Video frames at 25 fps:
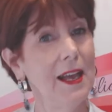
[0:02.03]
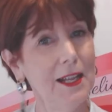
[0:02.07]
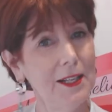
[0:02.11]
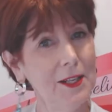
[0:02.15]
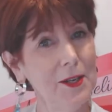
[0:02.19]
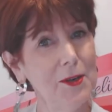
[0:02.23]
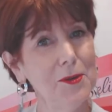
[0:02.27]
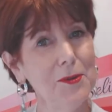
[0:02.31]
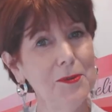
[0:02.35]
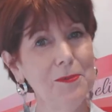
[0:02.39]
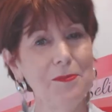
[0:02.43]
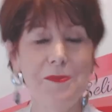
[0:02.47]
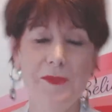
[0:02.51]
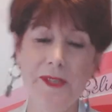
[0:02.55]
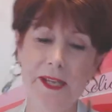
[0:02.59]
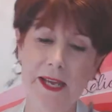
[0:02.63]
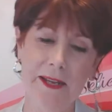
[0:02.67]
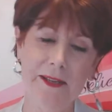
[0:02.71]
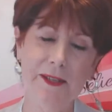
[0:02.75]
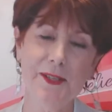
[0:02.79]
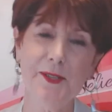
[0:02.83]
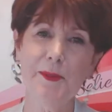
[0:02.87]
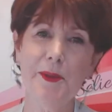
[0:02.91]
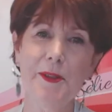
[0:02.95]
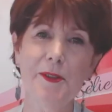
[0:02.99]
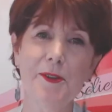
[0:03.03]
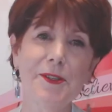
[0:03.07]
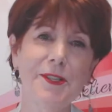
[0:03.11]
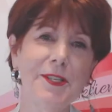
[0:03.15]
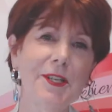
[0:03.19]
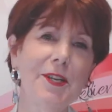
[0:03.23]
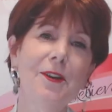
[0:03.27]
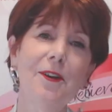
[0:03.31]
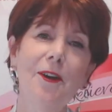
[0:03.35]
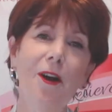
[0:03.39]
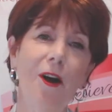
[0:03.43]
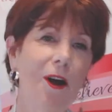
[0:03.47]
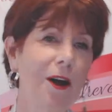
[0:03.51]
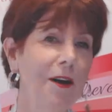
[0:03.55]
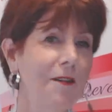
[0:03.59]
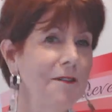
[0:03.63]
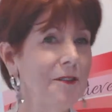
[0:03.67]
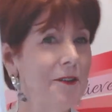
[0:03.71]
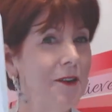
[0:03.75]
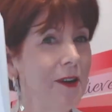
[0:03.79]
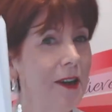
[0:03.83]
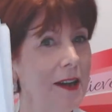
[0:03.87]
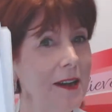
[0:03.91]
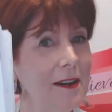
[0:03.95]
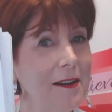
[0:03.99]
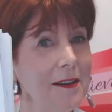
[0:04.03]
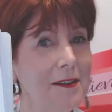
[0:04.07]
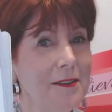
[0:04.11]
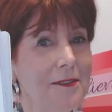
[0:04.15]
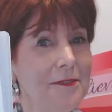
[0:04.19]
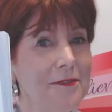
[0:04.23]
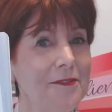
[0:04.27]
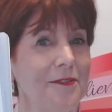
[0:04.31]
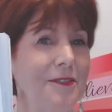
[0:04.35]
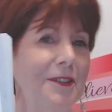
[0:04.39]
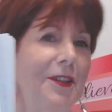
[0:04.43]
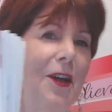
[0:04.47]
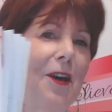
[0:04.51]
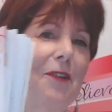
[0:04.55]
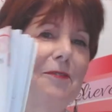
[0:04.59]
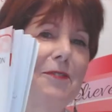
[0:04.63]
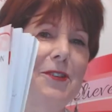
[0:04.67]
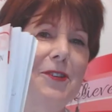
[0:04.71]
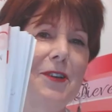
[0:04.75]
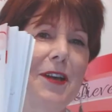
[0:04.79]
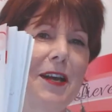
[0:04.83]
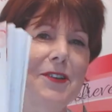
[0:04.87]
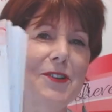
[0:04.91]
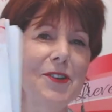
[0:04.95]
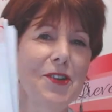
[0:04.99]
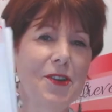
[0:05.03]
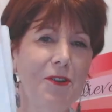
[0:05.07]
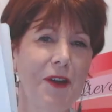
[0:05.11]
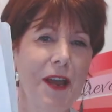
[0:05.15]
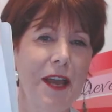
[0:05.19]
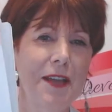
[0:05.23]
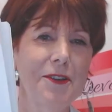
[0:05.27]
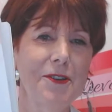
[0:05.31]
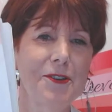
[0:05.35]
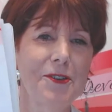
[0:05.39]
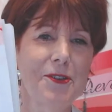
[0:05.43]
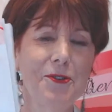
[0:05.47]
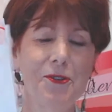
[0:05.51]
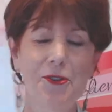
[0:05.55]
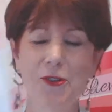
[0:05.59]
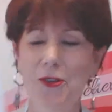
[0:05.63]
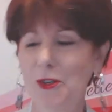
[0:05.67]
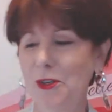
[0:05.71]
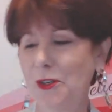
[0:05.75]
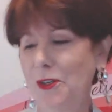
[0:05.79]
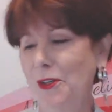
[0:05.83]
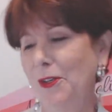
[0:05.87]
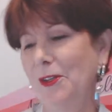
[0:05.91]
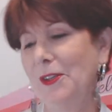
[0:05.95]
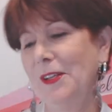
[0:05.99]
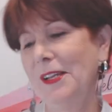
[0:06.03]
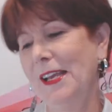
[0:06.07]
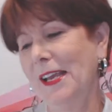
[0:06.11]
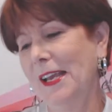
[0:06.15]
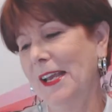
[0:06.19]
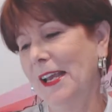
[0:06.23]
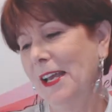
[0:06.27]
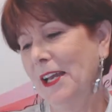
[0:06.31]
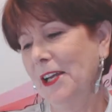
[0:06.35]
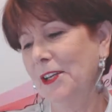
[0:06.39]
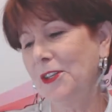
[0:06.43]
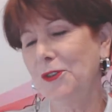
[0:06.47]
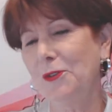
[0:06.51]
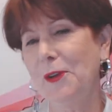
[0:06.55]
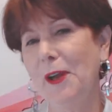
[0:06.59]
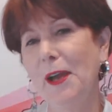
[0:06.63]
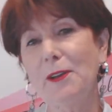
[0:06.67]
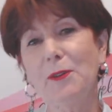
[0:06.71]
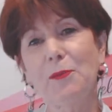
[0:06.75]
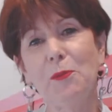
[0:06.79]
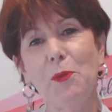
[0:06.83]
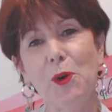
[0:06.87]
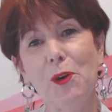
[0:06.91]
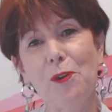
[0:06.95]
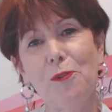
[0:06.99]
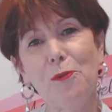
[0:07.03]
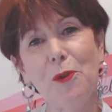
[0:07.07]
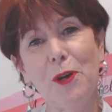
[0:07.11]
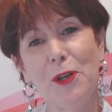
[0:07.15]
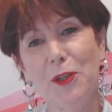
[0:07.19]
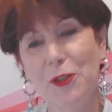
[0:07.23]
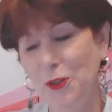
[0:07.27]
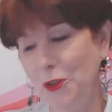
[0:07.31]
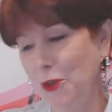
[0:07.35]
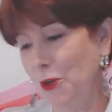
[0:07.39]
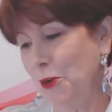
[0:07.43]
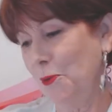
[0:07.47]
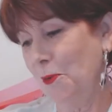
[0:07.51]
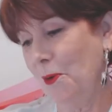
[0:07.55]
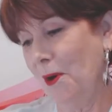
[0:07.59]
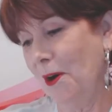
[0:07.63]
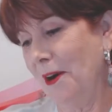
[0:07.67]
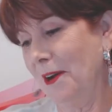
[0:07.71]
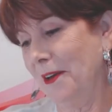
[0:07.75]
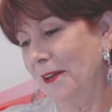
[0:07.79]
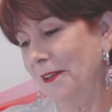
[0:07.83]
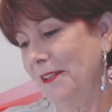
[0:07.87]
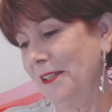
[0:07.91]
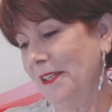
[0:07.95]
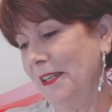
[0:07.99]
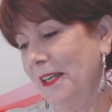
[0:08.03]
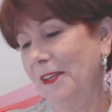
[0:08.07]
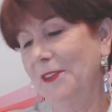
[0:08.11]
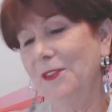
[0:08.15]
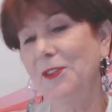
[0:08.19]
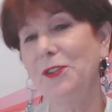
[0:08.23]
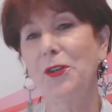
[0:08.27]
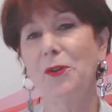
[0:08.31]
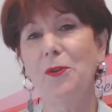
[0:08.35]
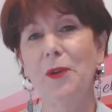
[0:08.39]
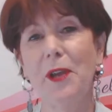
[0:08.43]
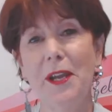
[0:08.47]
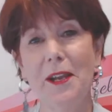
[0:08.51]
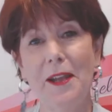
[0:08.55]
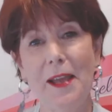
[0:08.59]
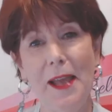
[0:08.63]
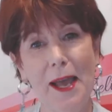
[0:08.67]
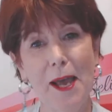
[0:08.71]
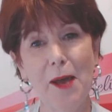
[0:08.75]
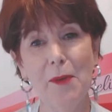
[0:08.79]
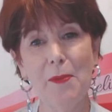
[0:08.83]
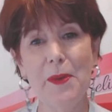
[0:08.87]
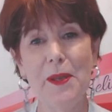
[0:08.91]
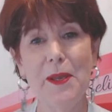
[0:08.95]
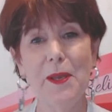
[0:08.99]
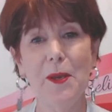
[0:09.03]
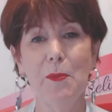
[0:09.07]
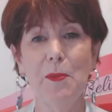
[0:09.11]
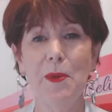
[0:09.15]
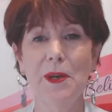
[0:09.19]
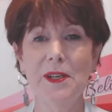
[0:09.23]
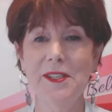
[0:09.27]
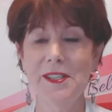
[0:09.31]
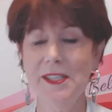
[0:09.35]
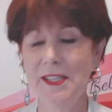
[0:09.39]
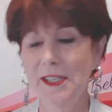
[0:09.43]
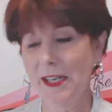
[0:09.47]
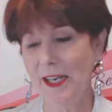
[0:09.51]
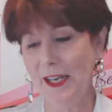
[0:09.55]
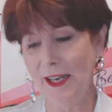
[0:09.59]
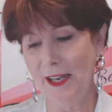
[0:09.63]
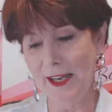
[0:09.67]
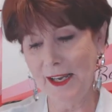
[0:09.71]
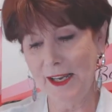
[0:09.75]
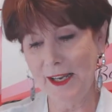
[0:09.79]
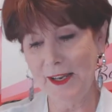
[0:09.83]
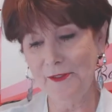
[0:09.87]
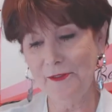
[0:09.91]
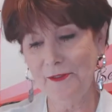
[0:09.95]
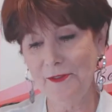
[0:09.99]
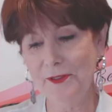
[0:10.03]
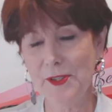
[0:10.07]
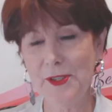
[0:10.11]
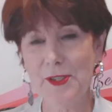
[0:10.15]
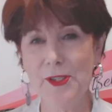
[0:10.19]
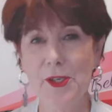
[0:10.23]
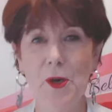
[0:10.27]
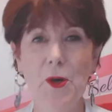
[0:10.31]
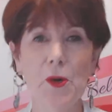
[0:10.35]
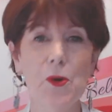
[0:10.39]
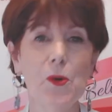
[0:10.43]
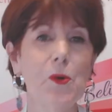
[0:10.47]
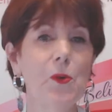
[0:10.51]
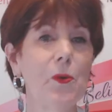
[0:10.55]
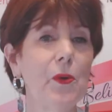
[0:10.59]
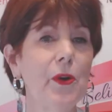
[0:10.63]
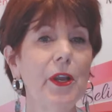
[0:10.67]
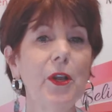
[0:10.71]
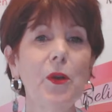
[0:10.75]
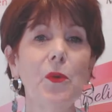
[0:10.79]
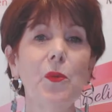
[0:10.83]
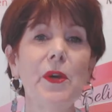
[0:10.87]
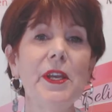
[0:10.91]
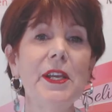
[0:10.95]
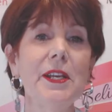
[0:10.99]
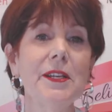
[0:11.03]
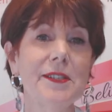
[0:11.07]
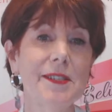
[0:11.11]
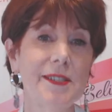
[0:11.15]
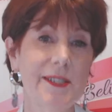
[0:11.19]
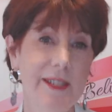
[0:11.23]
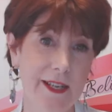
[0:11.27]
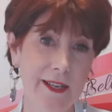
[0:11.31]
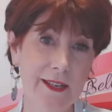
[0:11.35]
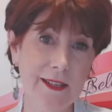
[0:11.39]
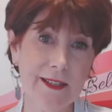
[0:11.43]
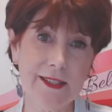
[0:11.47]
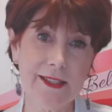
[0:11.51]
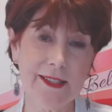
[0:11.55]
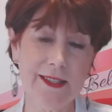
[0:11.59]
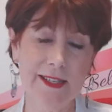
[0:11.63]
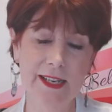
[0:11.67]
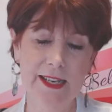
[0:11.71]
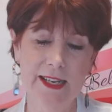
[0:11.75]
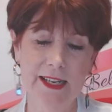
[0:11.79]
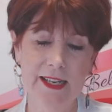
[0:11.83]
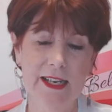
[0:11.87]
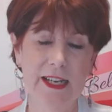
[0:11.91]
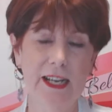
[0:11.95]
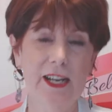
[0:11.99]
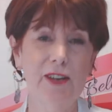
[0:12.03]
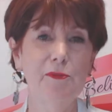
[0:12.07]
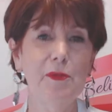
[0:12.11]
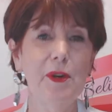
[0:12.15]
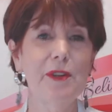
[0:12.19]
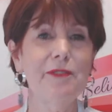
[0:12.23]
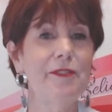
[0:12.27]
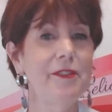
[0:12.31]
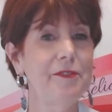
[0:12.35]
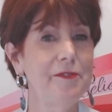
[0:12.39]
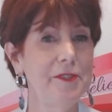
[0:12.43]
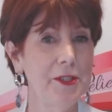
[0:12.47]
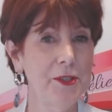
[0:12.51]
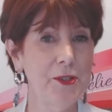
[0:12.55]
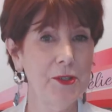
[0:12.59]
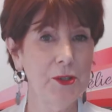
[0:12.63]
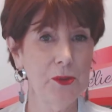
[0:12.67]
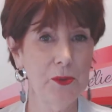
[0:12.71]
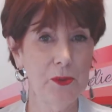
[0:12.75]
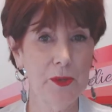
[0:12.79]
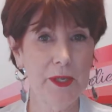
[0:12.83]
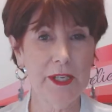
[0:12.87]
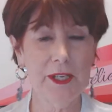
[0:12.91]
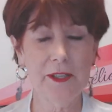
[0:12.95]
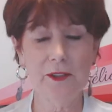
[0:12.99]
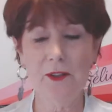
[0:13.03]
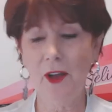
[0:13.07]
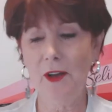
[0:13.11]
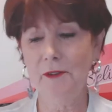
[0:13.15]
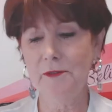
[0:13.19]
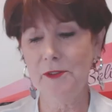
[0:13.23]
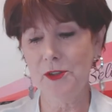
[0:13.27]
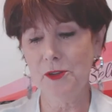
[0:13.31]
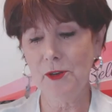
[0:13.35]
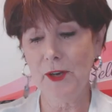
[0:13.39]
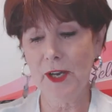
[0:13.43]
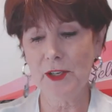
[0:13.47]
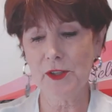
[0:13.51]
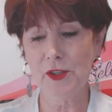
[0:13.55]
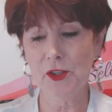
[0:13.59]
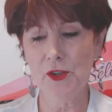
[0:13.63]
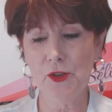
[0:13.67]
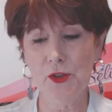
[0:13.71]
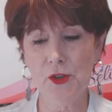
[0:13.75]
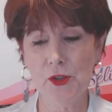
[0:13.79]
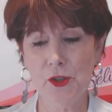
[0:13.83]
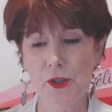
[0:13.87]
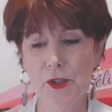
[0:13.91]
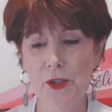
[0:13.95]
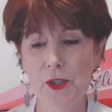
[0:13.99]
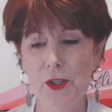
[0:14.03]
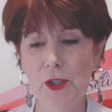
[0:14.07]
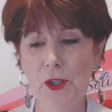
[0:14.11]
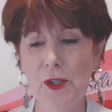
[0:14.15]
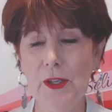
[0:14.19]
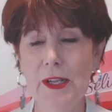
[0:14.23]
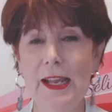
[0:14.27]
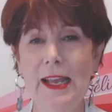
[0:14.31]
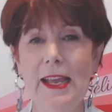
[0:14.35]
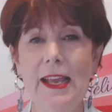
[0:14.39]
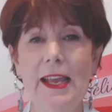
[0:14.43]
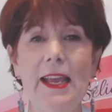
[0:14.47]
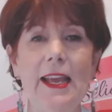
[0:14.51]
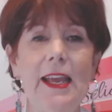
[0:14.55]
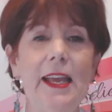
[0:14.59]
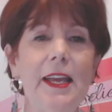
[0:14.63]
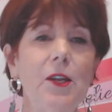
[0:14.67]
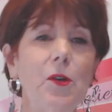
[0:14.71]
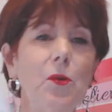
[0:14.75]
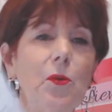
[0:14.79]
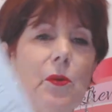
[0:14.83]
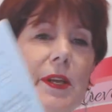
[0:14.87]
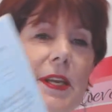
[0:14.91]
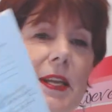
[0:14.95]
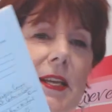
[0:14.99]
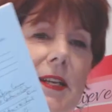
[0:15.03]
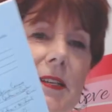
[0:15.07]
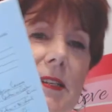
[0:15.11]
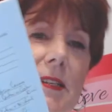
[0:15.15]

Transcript: Hello, Dana Smith is here, author of Law of Attraction Gratitude Journal. Attract more of what you want to create a happy, abundant life. So we're in week six of my 52-week Law of Attraction Journal. And week